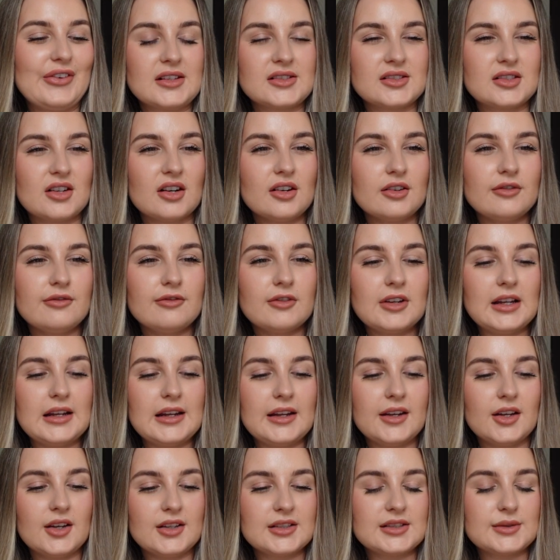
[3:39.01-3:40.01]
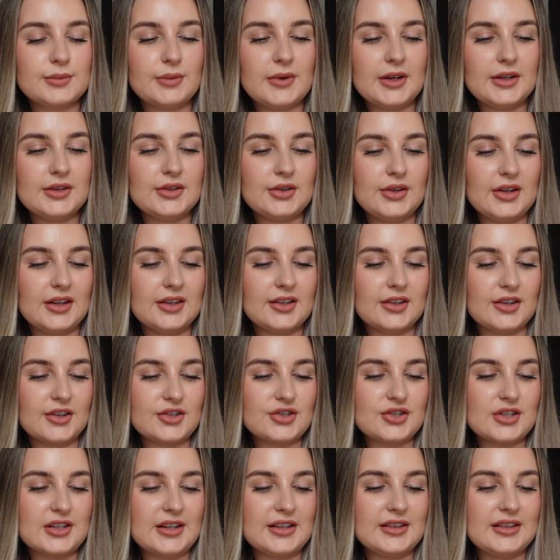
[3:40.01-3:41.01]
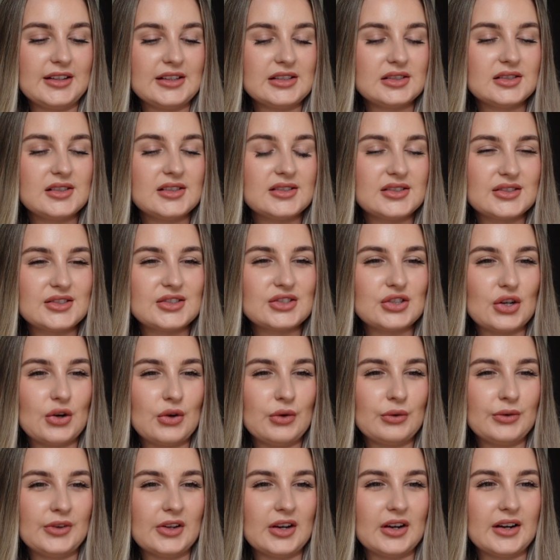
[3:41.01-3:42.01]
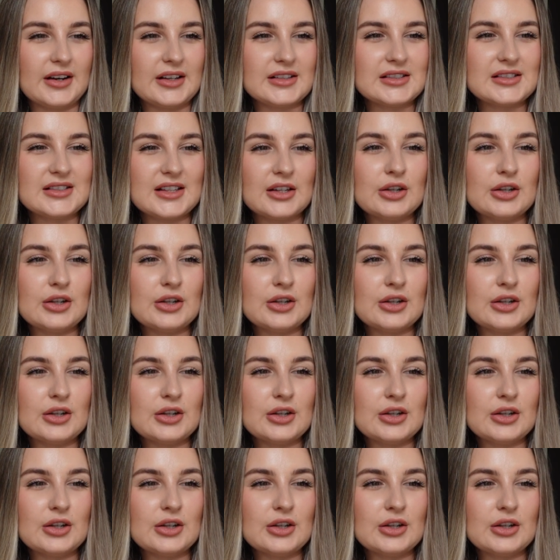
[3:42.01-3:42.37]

It's got a really nice weight to it, actually. This is so nice.